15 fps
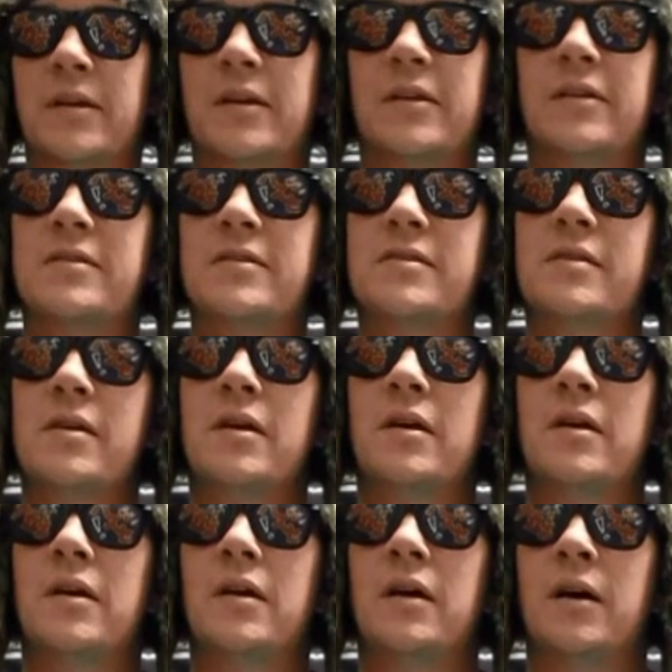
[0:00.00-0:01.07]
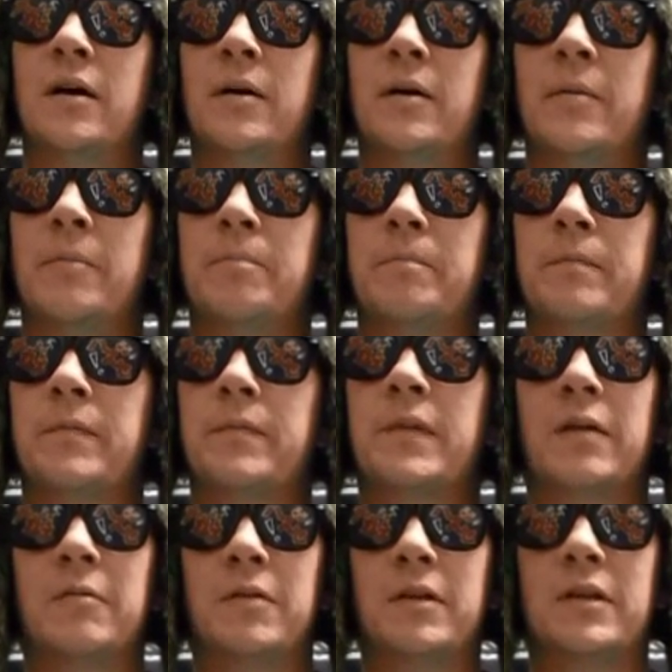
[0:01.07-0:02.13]
it is,
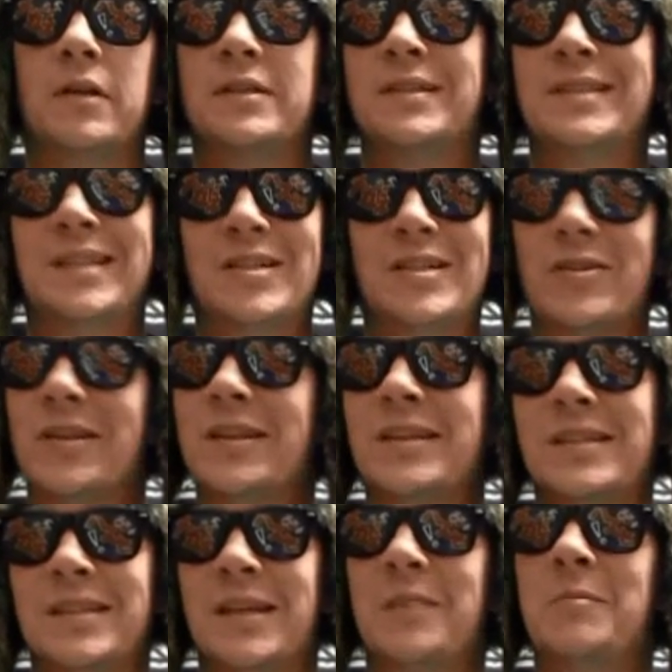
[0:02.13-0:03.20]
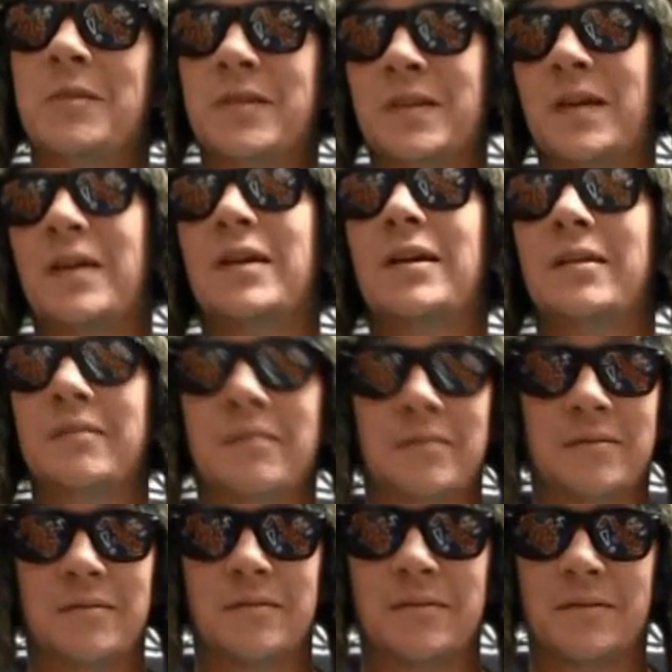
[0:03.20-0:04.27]
they release essentially the same design
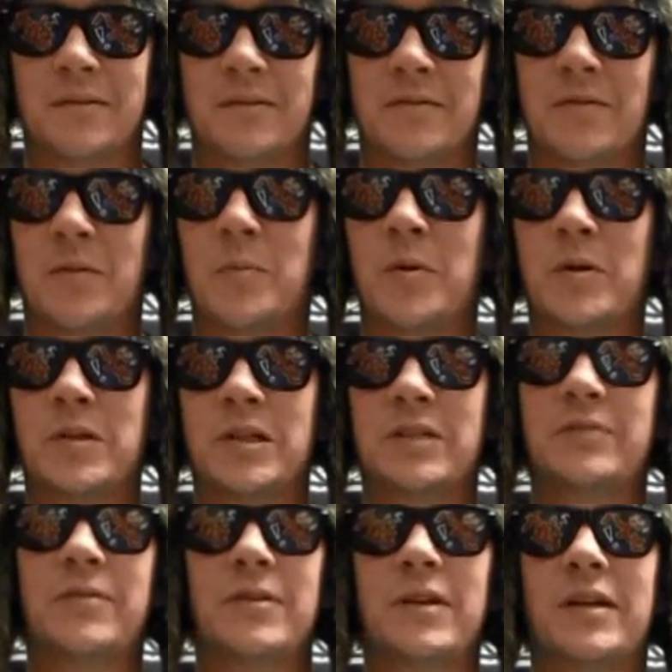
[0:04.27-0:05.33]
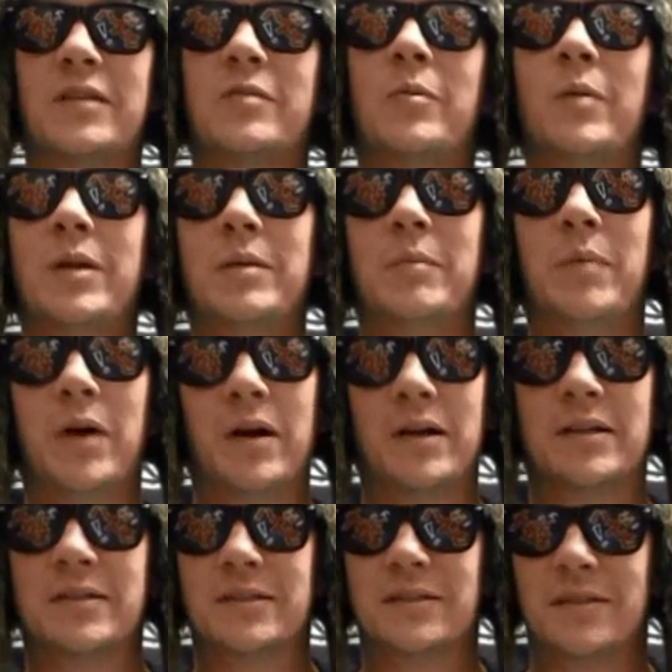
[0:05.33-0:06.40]
for purchase for like 20
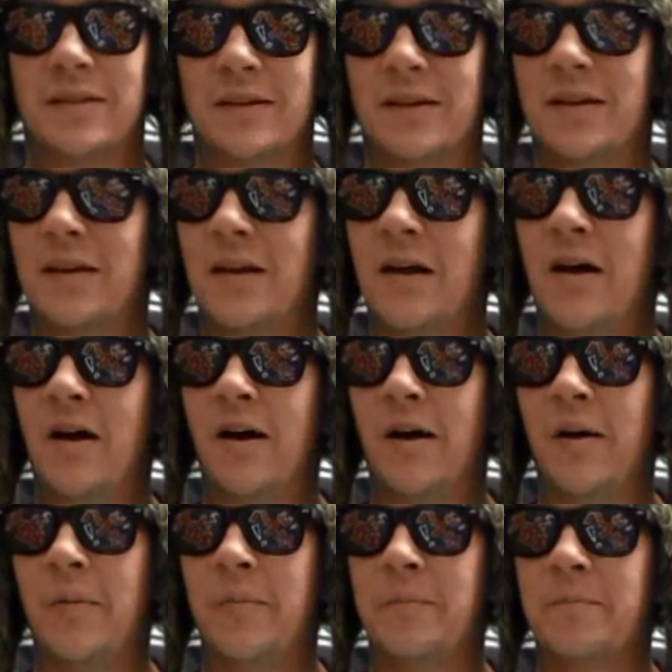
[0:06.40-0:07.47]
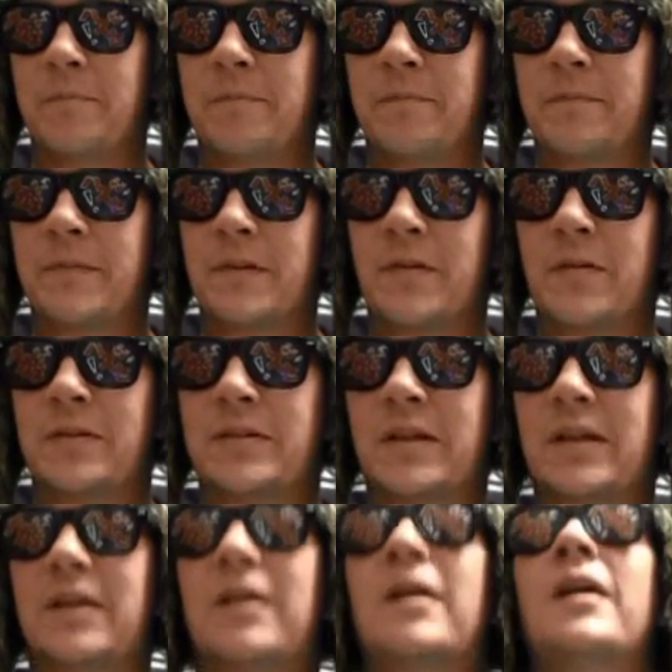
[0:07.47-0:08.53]
bucks. So I was
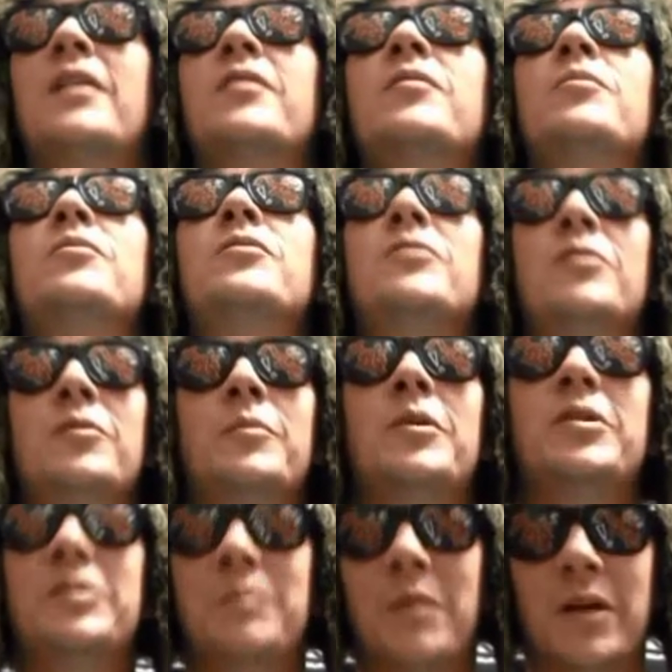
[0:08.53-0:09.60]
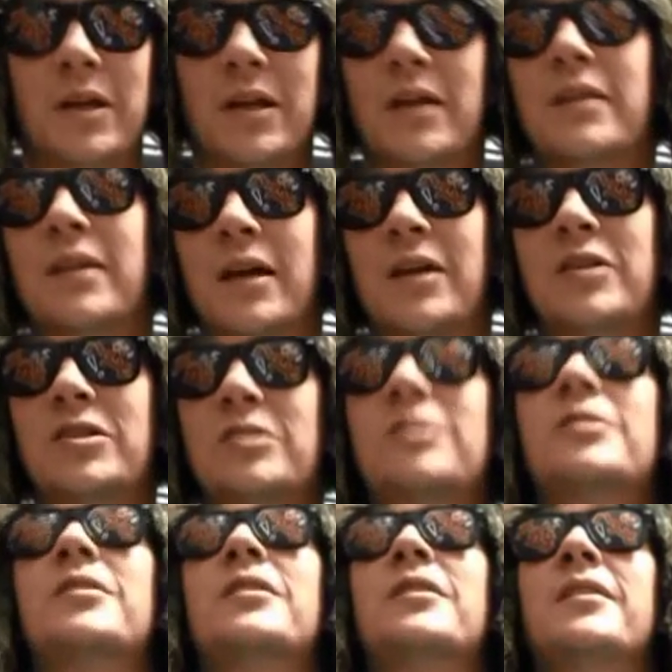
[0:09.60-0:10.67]
like, I threw so much money at that
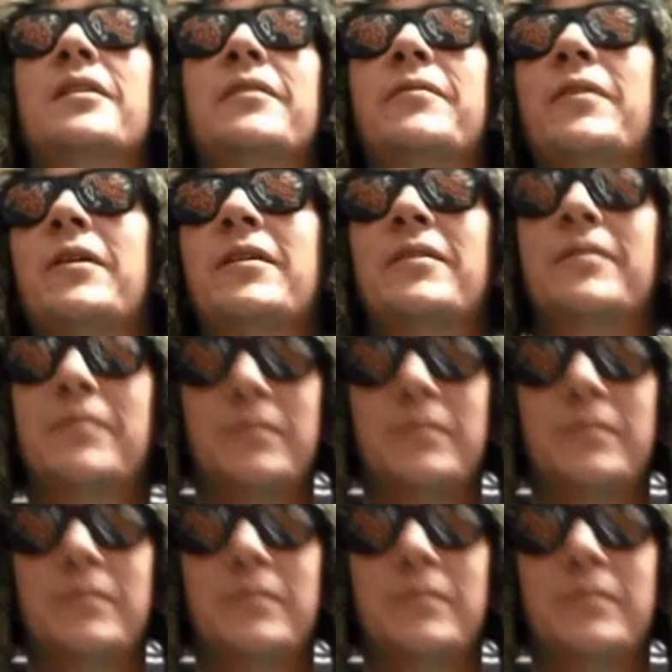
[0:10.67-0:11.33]
shirt, and if they